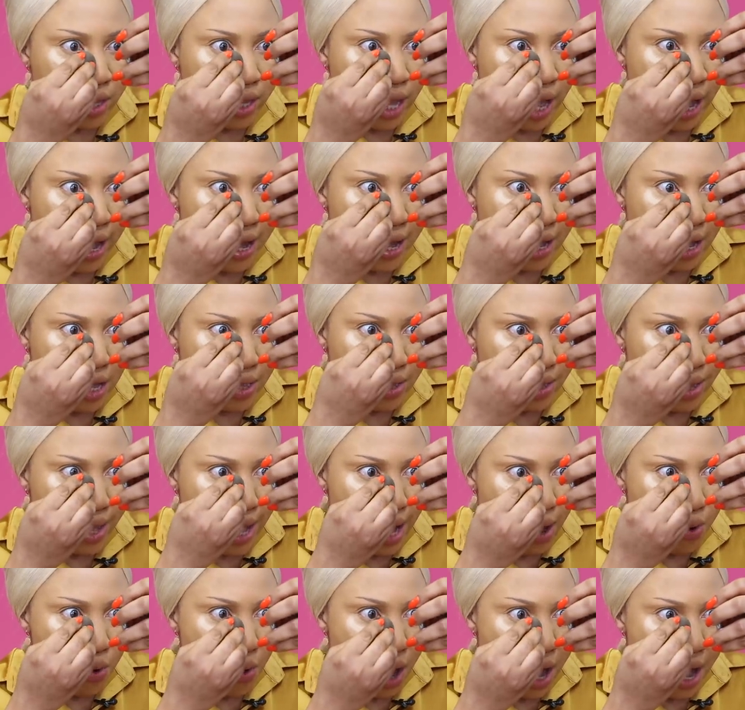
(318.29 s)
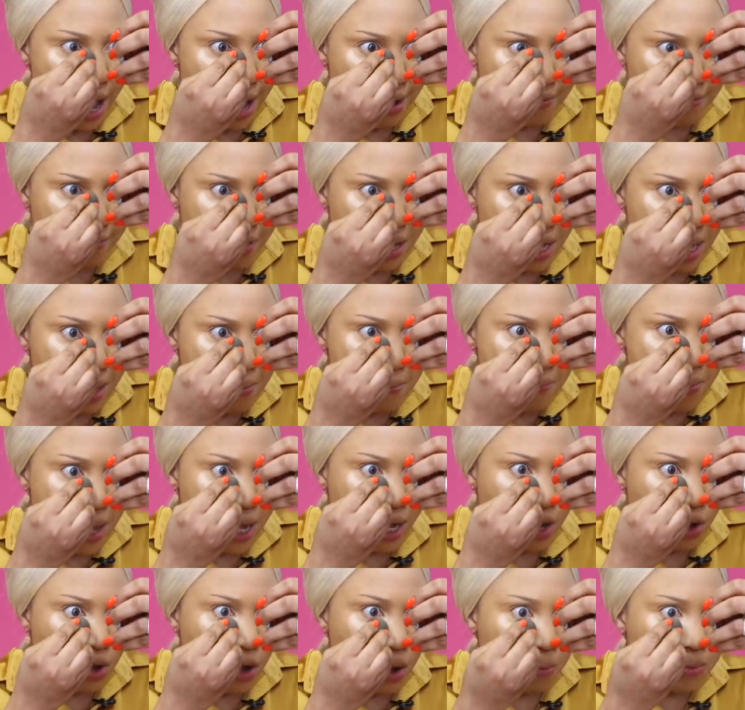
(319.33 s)
that I now have a
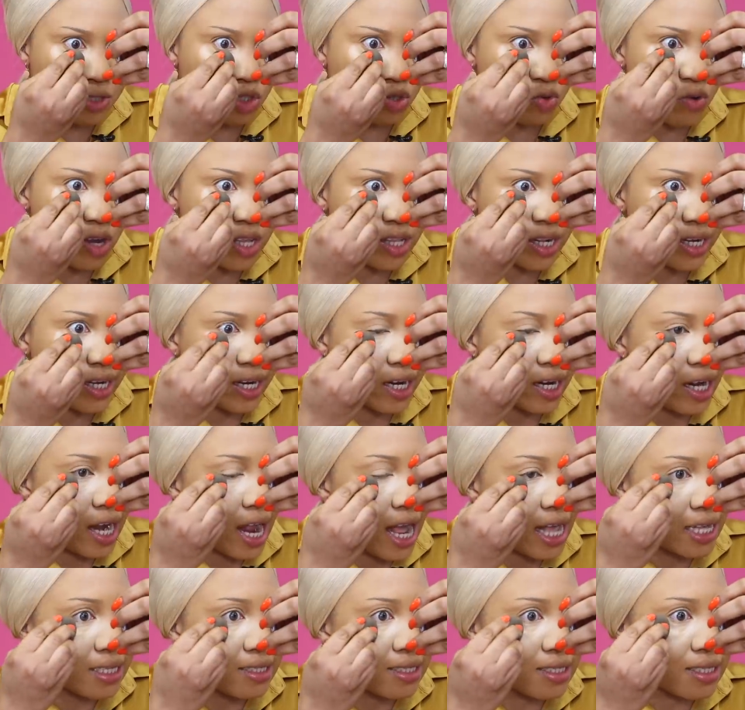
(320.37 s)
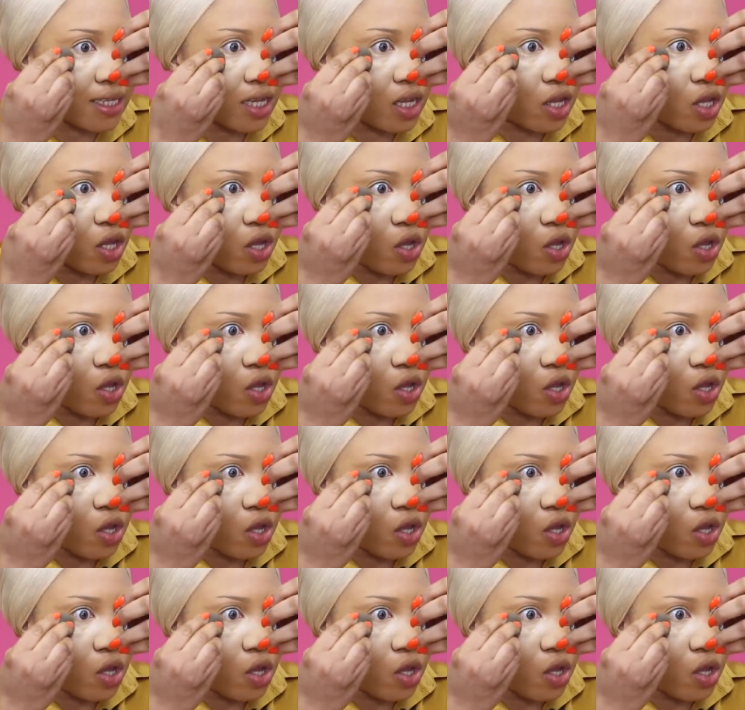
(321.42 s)
makeup training class,